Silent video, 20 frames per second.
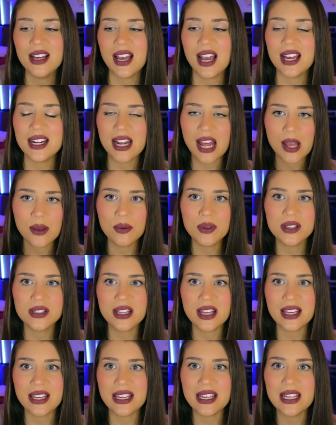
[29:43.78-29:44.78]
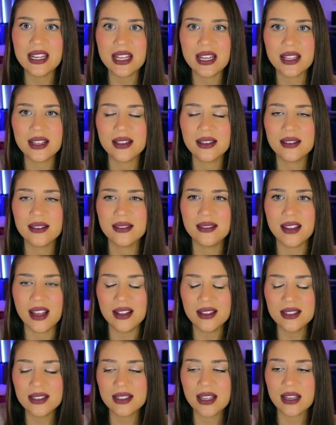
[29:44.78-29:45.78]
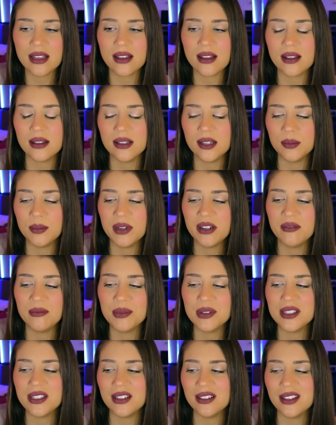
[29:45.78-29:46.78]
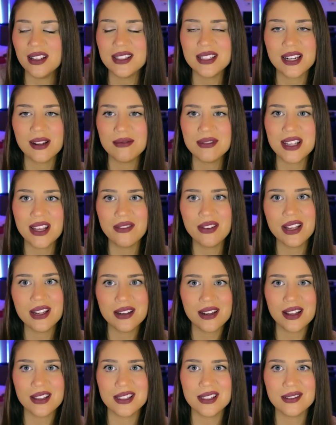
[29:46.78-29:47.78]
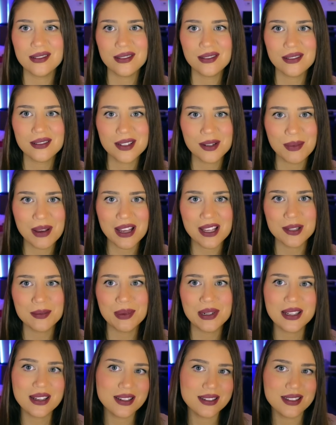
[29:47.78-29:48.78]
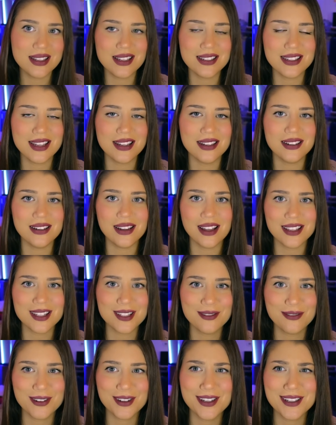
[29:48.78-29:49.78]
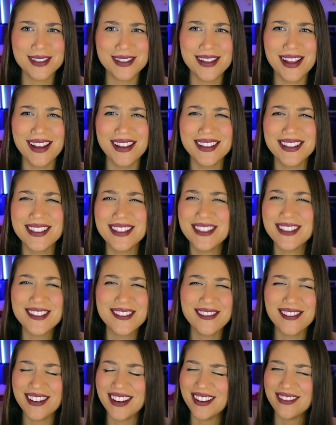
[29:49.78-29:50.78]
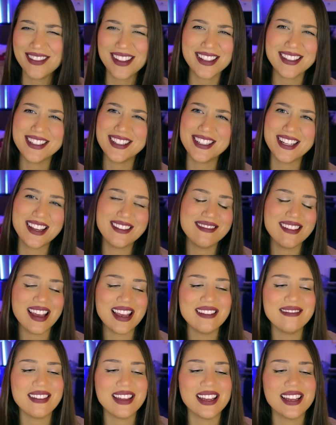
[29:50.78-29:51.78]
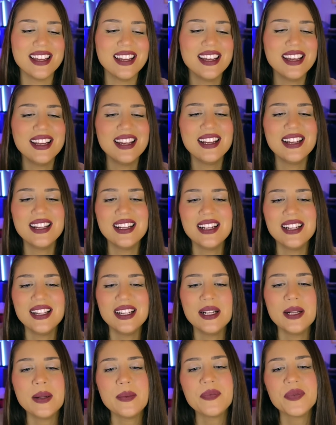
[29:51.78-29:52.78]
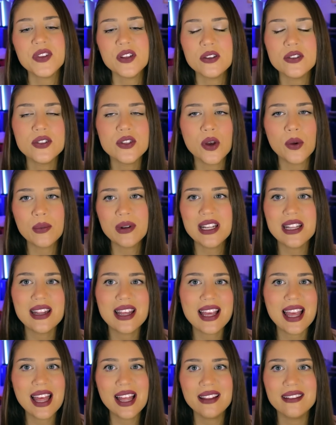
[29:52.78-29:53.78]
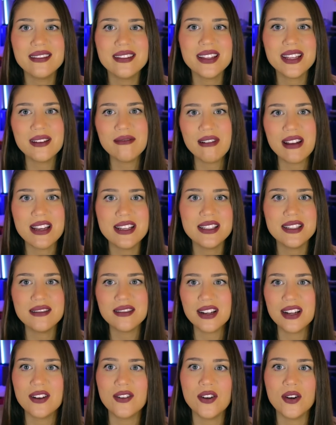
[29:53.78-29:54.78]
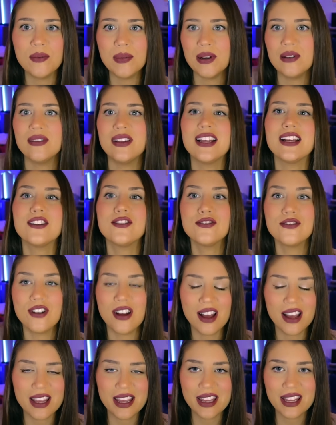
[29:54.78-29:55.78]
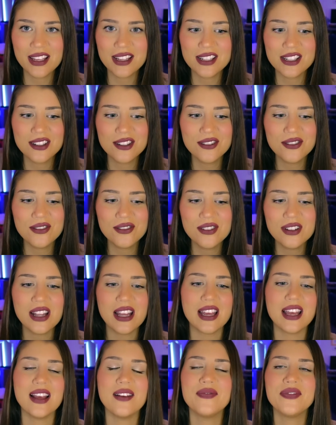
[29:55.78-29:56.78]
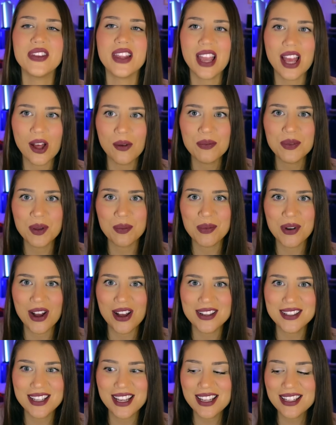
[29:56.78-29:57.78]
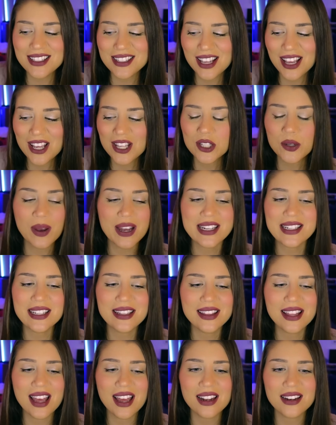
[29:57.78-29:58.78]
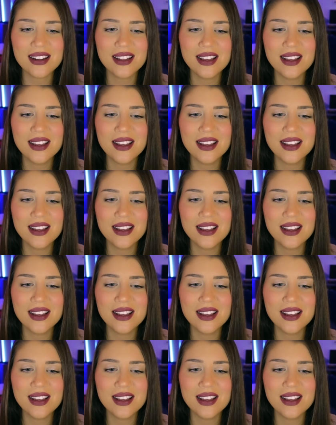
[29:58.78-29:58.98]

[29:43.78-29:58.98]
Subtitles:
And I was like eating nuts, like a little bit of Brazil nuts. And I was giving nuts to my husband because they say nuts for his nuts. Sorry if that's TMI, but there's so many like healthy ways you can go about like trying to like help the process. So I did that.